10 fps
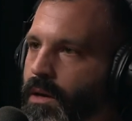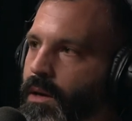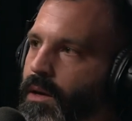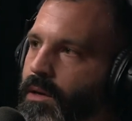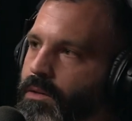
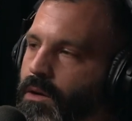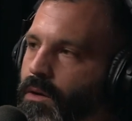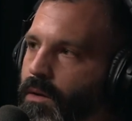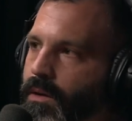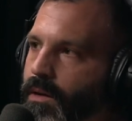Yeah.
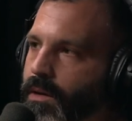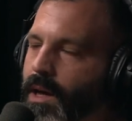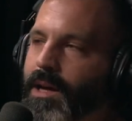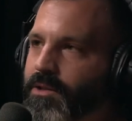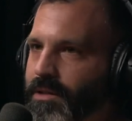So
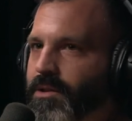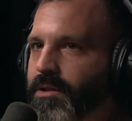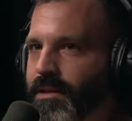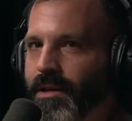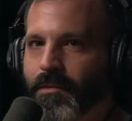yeah, it's just
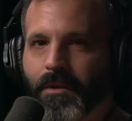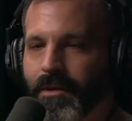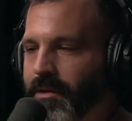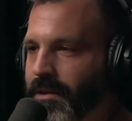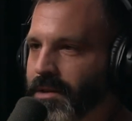interesting because we were
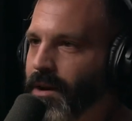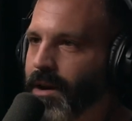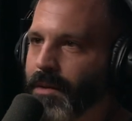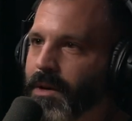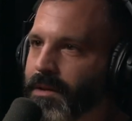literally just
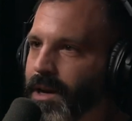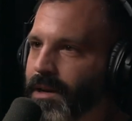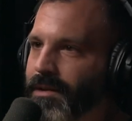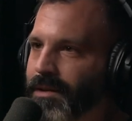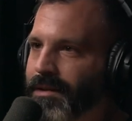talking about
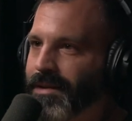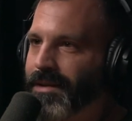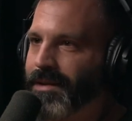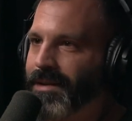that, and